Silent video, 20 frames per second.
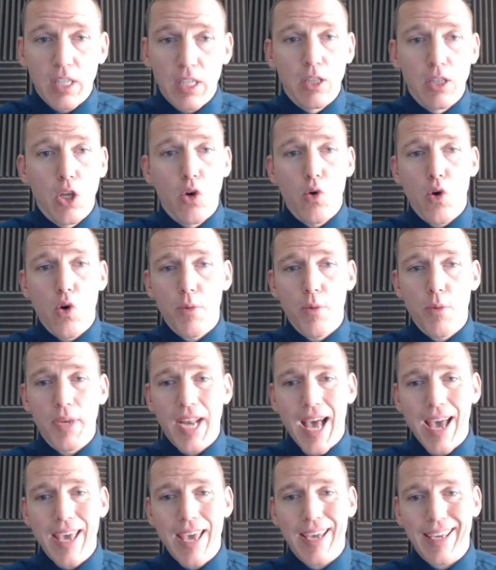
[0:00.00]
Low Orbit
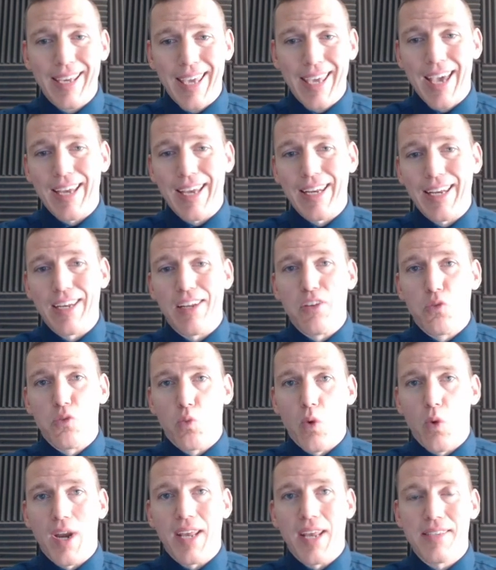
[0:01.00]
Ion Cannon is
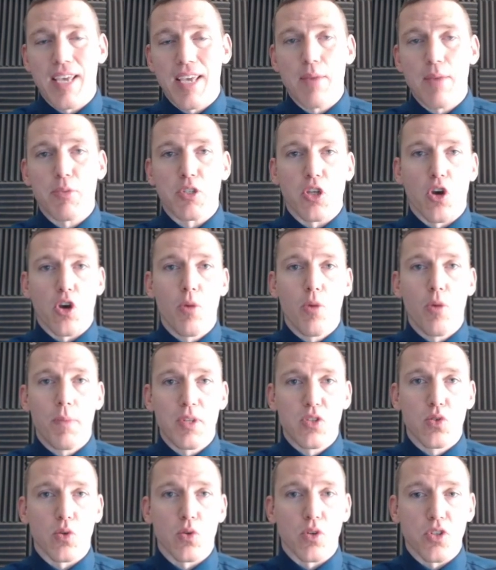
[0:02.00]
one example. It's open
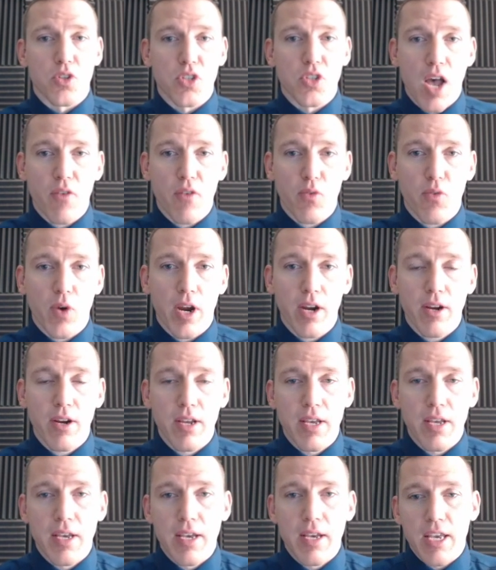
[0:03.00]
source software.
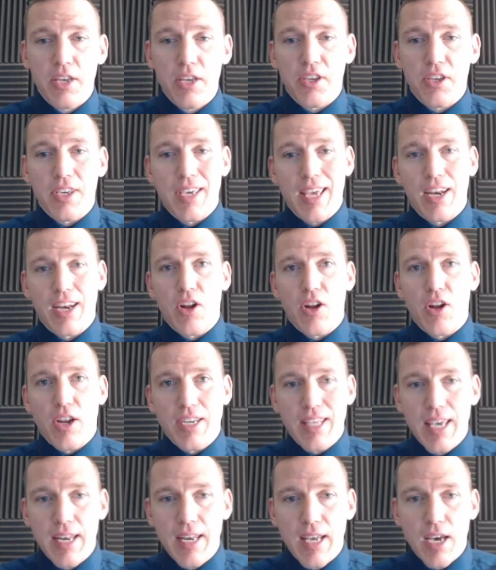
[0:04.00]
You can get it on
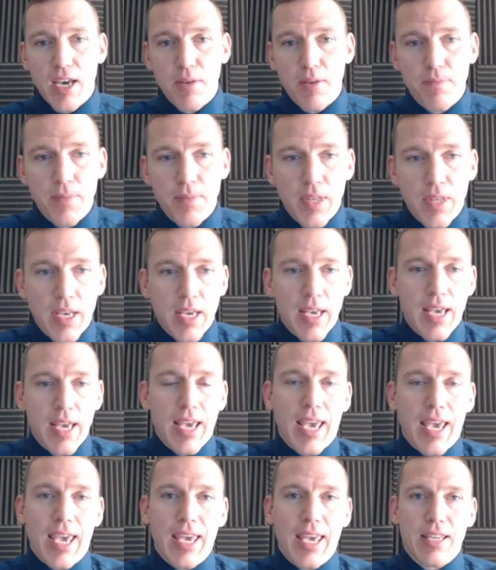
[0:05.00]
GitHub.
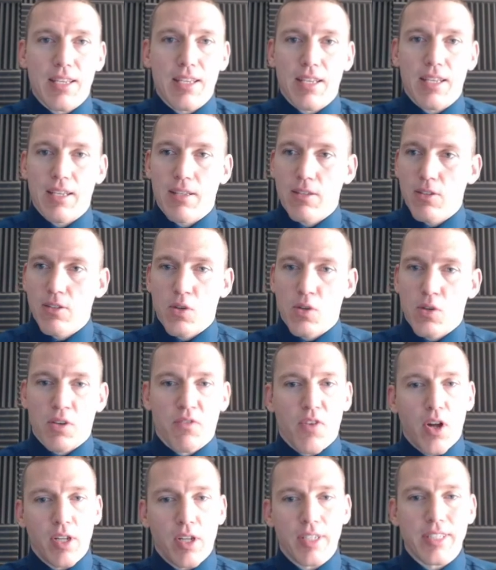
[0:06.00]
And you can
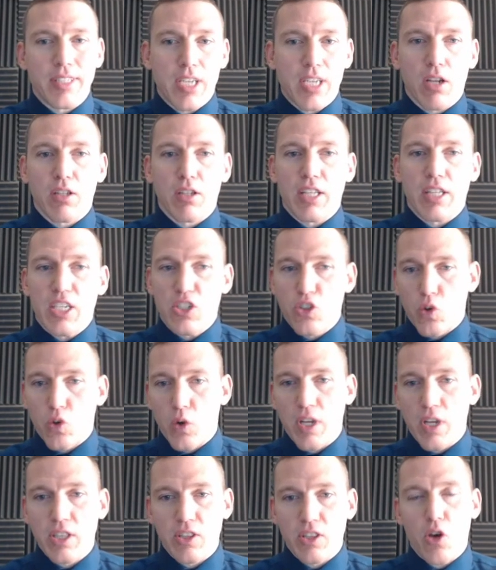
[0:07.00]
voluntarily
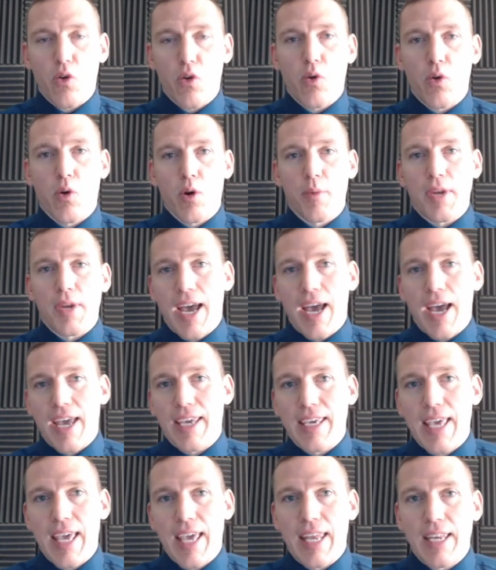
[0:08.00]
join Low Orbit Ion
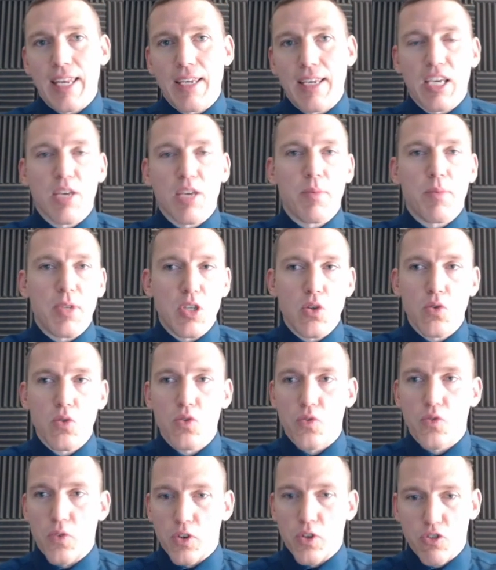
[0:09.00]
Cannon. It can be used
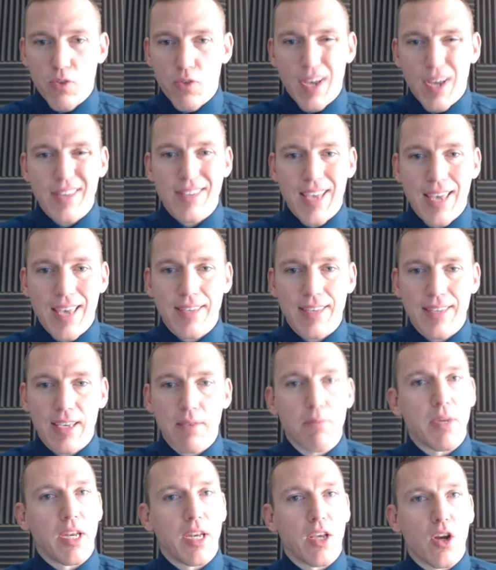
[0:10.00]
for stress testing,
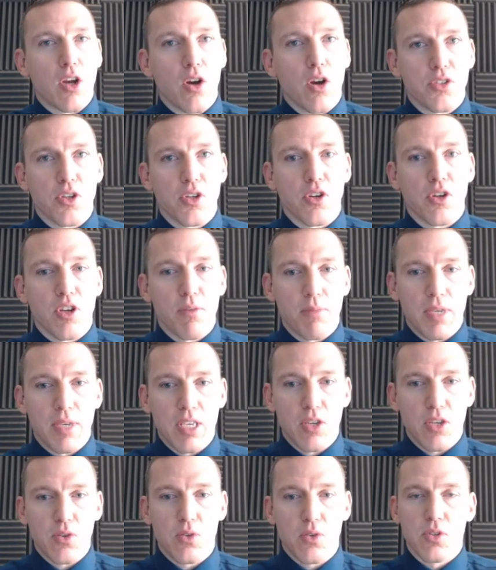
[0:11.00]
but it also can be
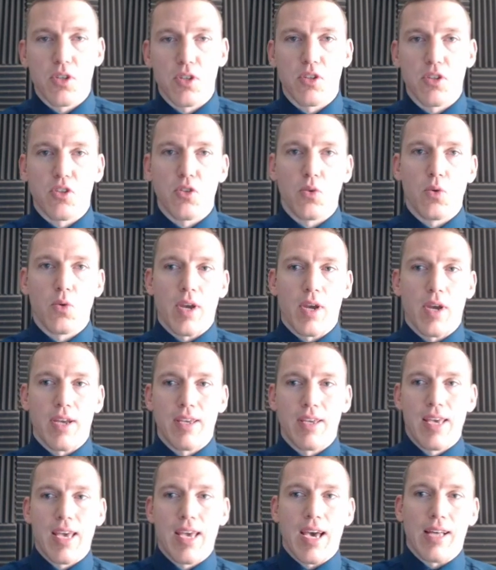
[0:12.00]
used to
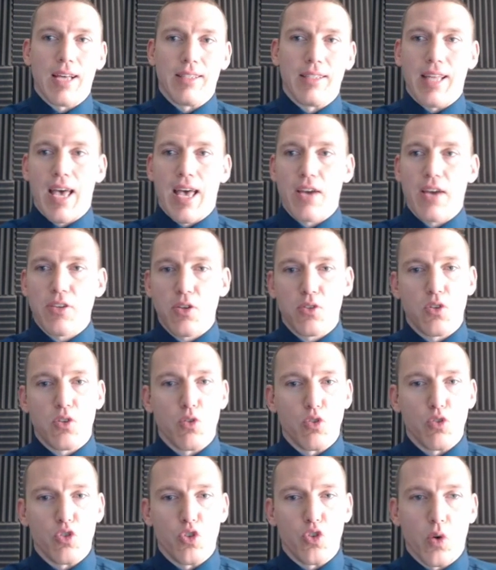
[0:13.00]
allow you to
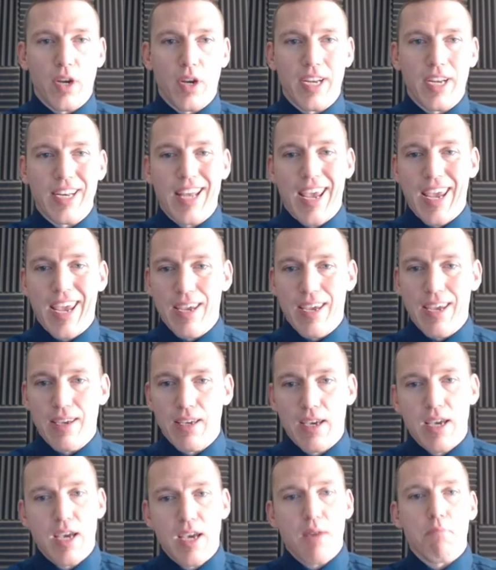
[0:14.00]
join a
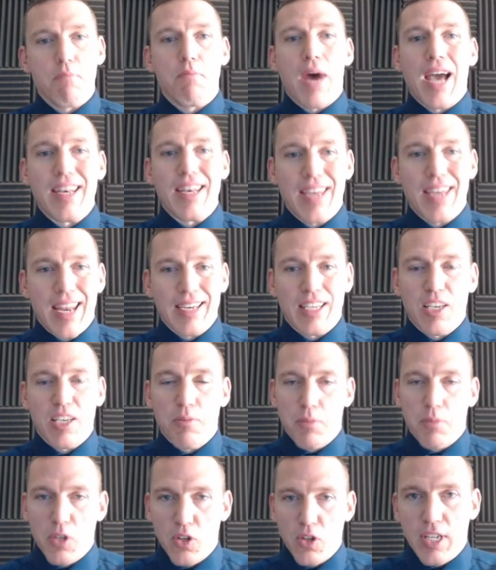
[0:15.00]
botnet
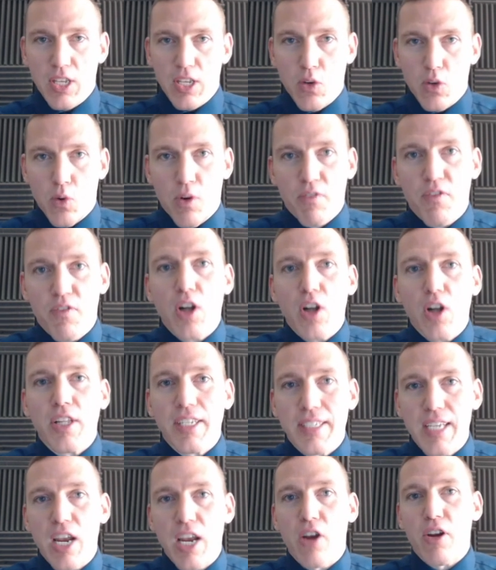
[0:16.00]
community or a
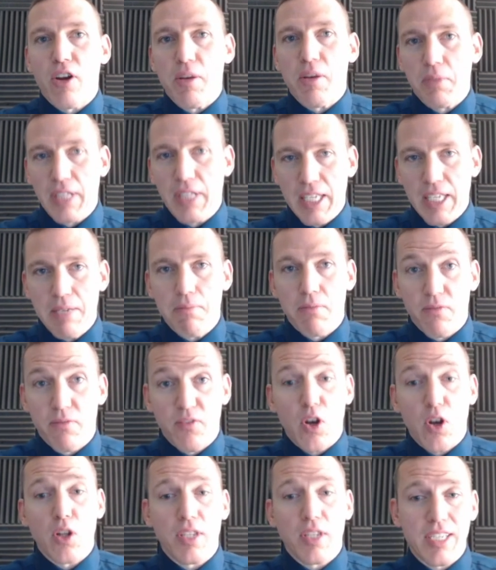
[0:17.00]
voluntarily
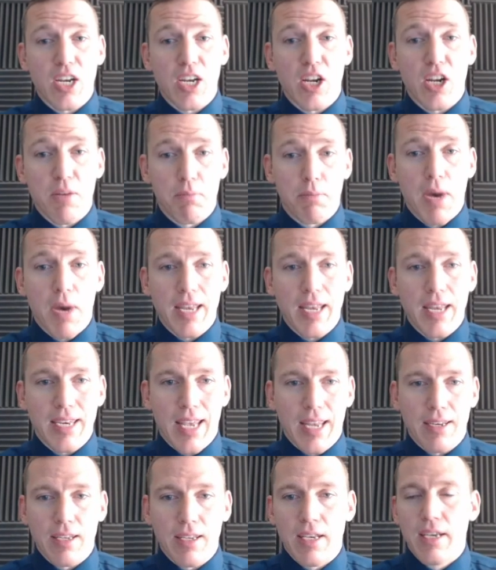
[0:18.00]
voluntary
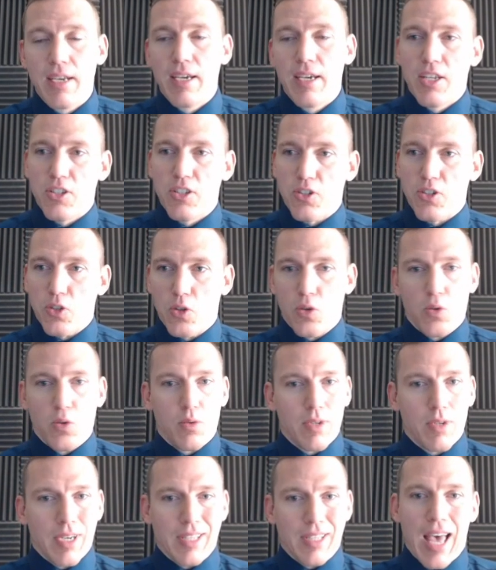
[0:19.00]
botnet to
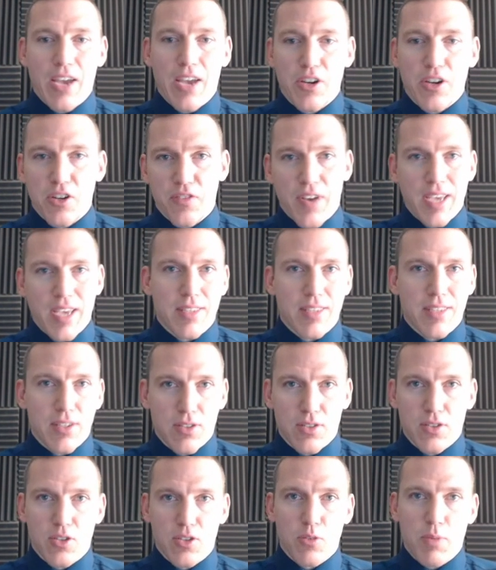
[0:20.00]
allow your
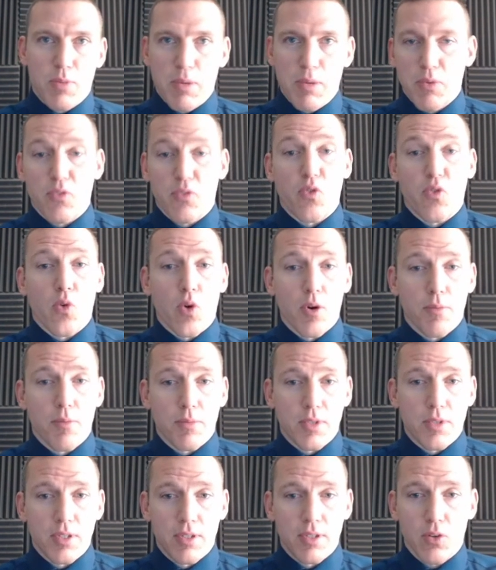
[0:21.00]
devices to be performed
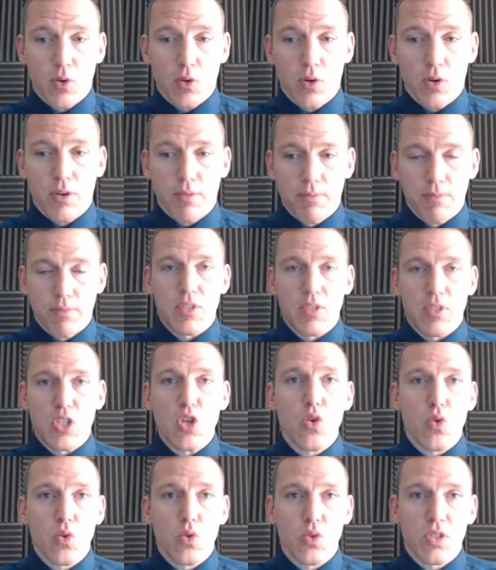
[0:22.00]
or
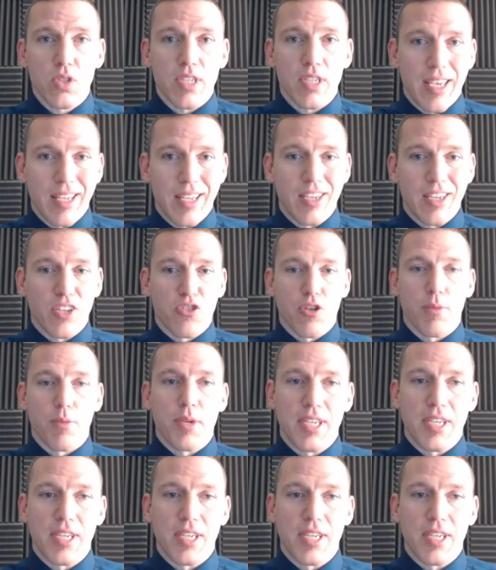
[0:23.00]
used in distributed